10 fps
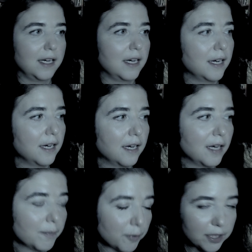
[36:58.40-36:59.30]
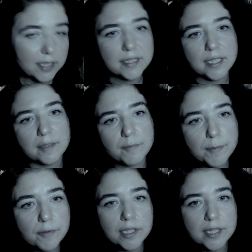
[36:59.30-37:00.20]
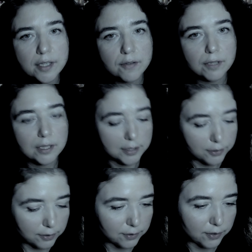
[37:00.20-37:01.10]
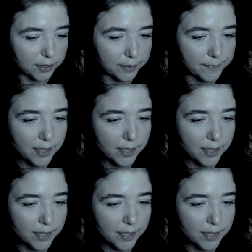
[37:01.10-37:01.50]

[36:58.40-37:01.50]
And put it aside. Maybe one day you will return to it.